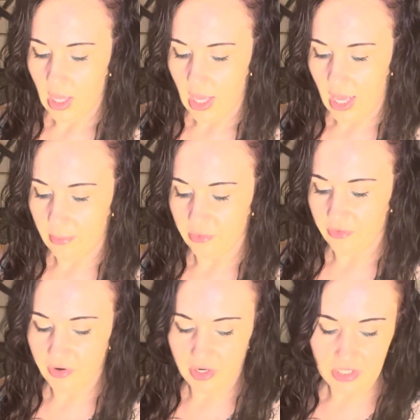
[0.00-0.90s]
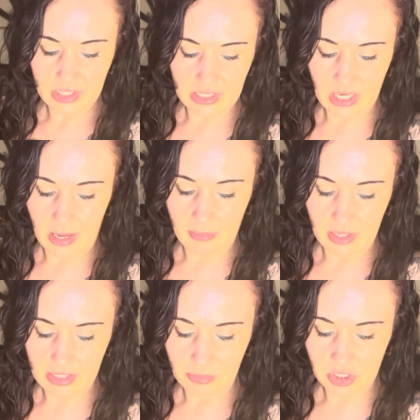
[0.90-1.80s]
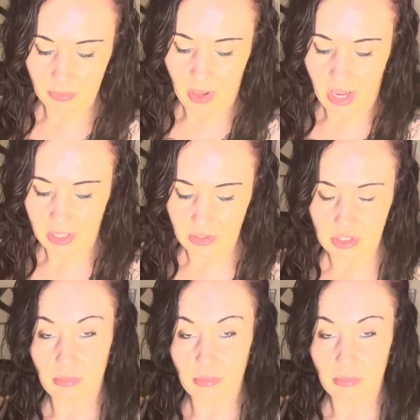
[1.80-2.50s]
April 1st. Timing is pushed back due to